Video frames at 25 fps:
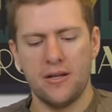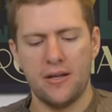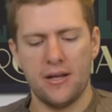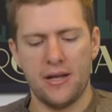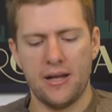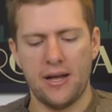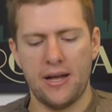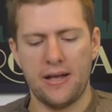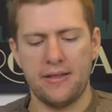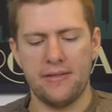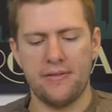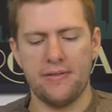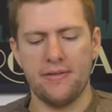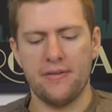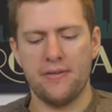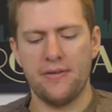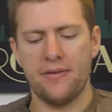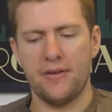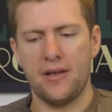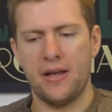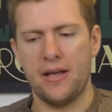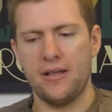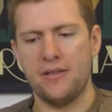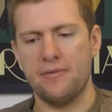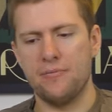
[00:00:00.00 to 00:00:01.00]
And
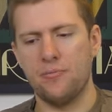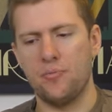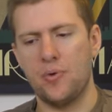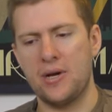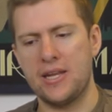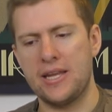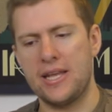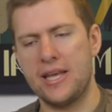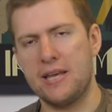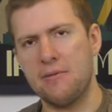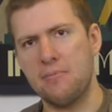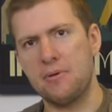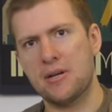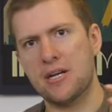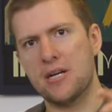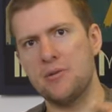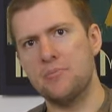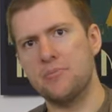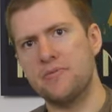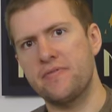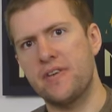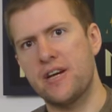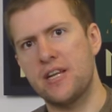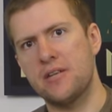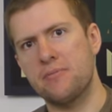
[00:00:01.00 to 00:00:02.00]
and when he
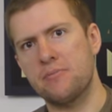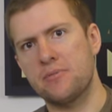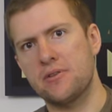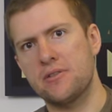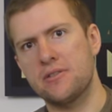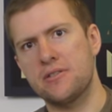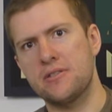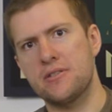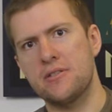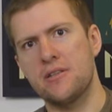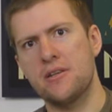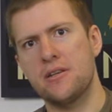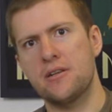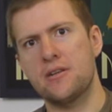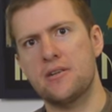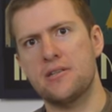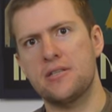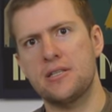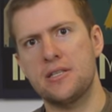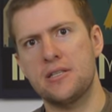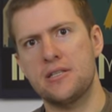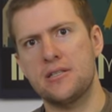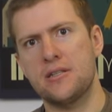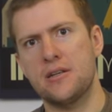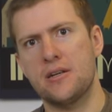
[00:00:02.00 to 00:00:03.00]
becomes Venom, because
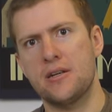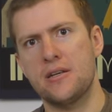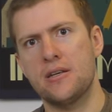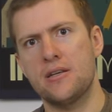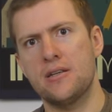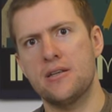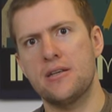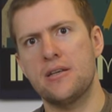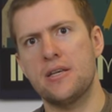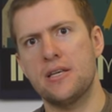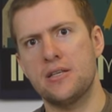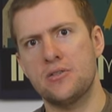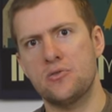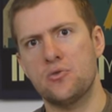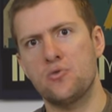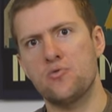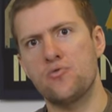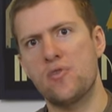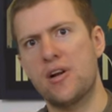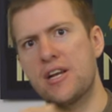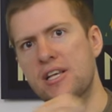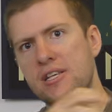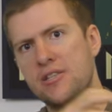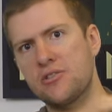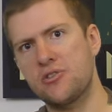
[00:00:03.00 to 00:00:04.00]
he's like, he's
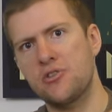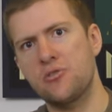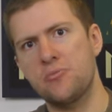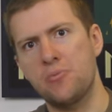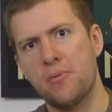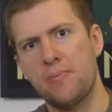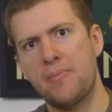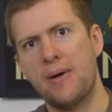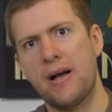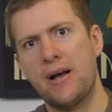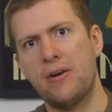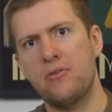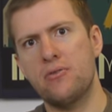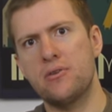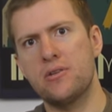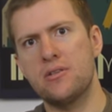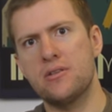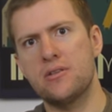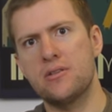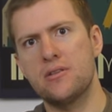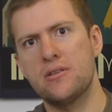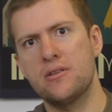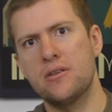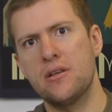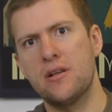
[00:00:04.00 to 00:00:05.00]
already superpowered.